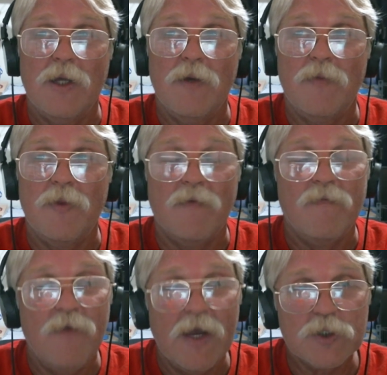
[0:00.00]
the
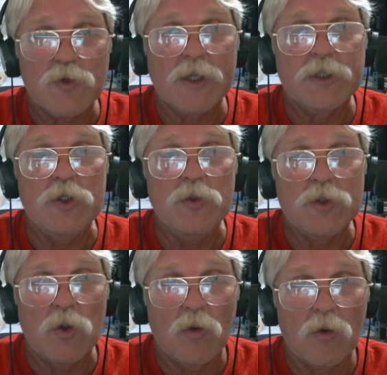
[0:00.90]
Vectric
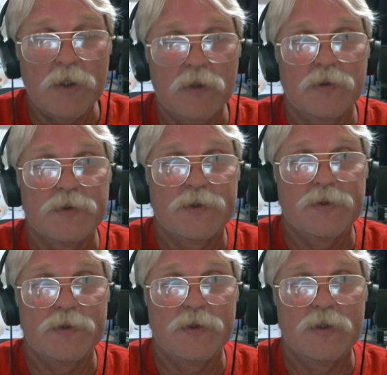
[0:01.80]

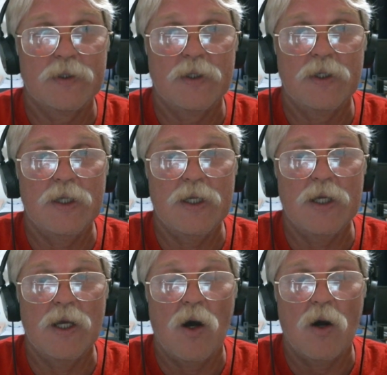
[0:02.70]
tutorials
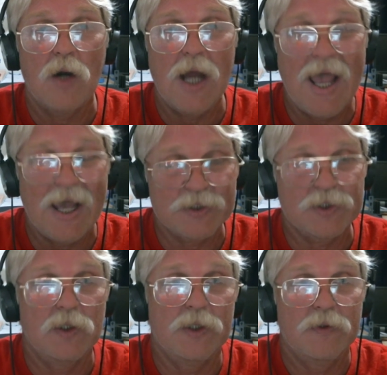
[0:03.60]
are
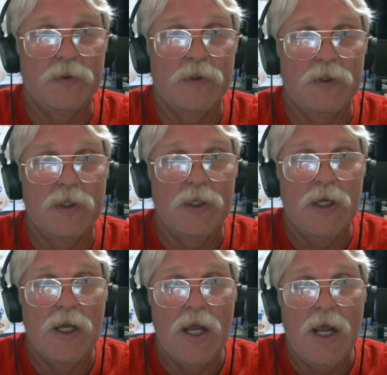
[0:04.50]
excellent.
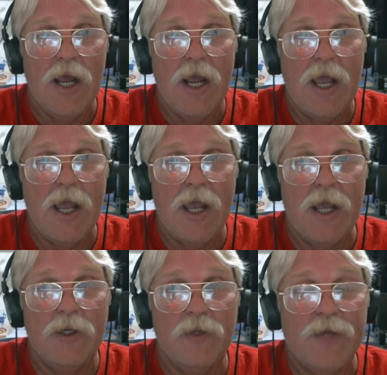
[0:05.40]

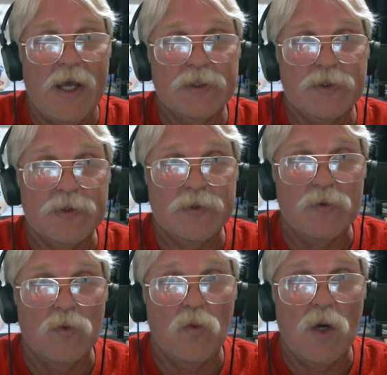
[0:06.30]
And that's
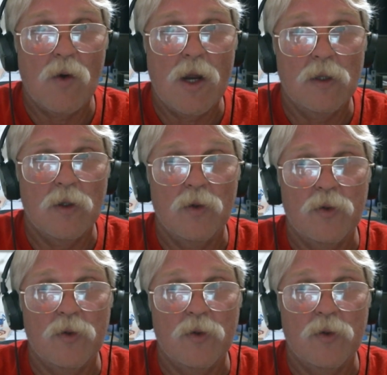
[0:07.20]
where I learned